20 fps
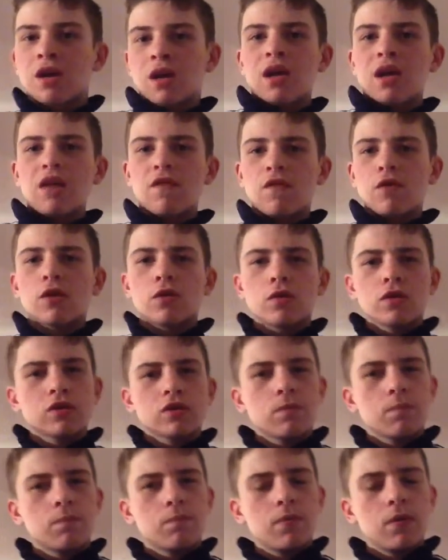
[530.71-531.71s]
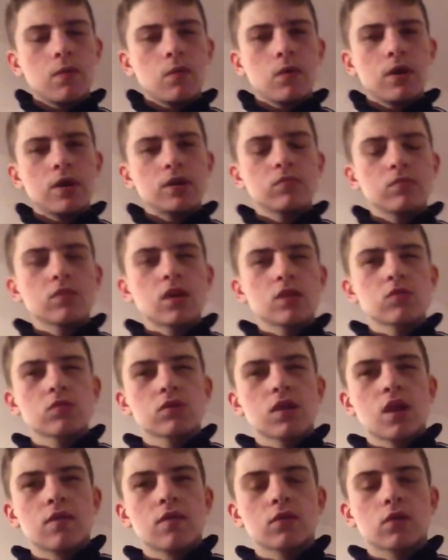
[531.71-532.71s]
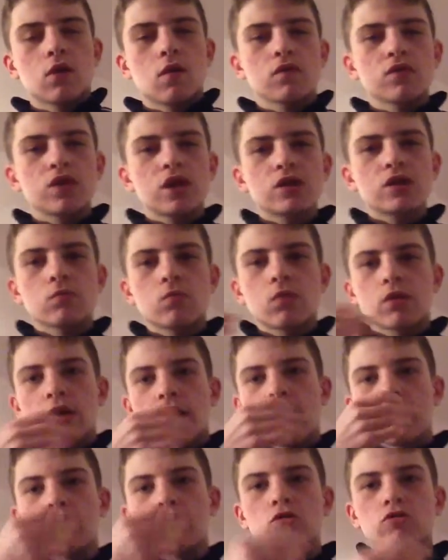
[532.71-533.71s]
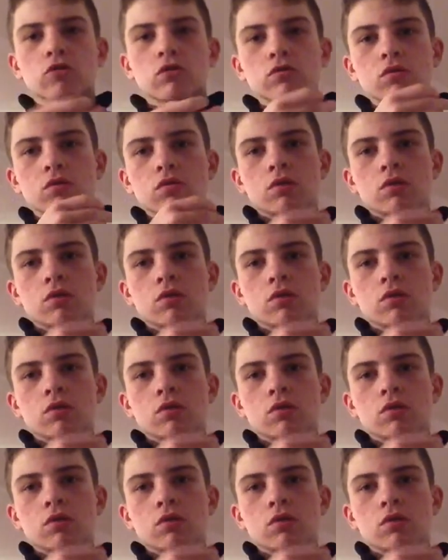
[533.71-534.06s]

even though it's a bit weird sometimes when they're having a conversation while they're having a drink.